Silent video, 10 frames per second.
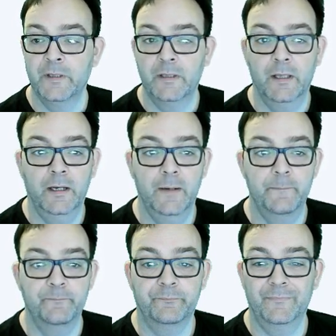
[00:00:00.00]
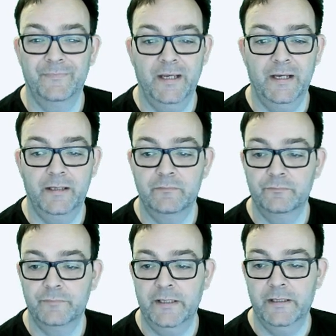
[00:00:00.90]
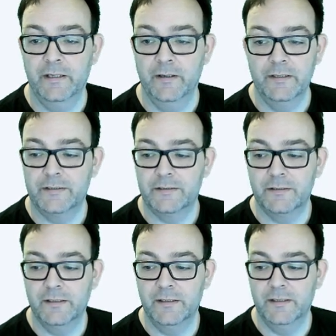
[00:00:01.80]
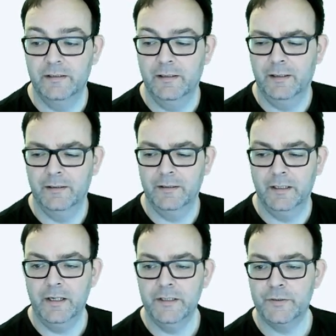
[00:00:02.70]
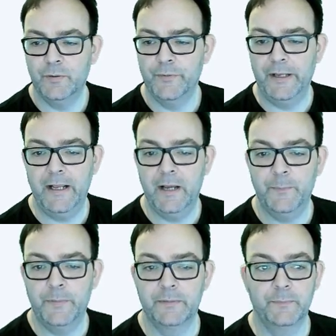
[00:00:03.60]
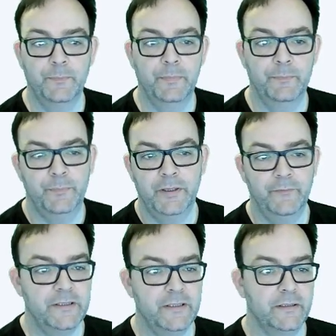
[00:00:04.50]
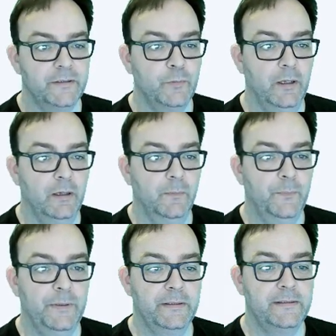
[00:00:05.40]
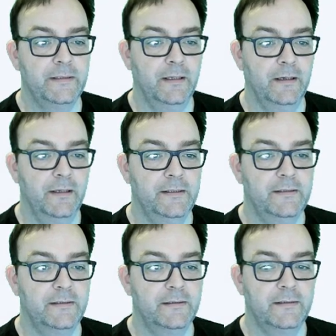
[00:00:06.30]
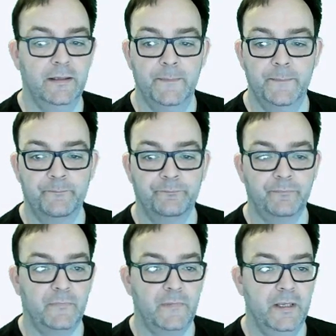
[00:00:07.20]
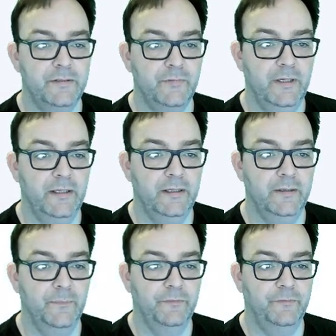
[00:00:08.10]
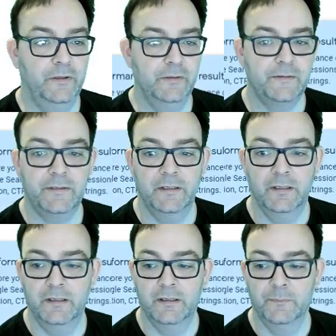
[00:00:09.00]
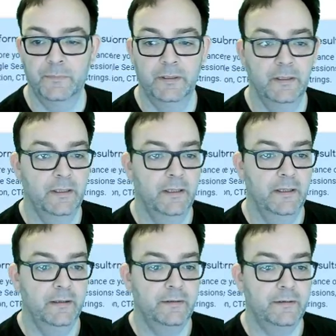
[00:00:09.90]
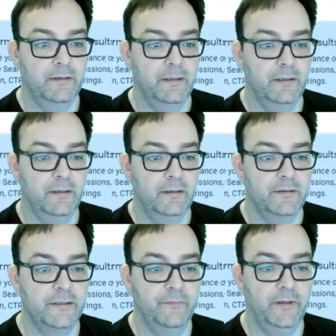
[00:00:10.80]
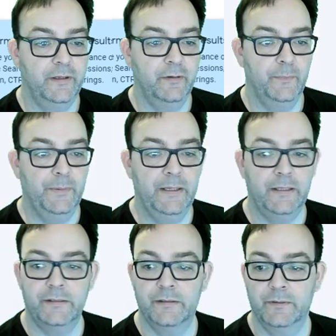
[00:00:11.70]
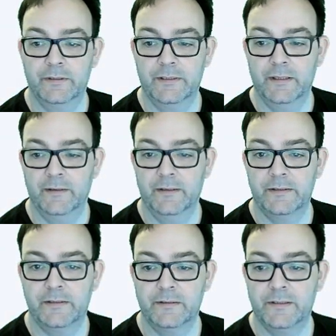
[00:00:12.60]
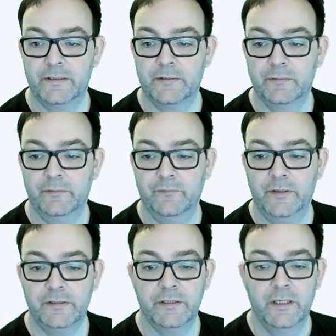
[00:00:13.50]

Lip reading: that, you know, I saw that happen previously as well, but it's really a false alarm, because if I go back to it, yeah, it still says couldn't fetch.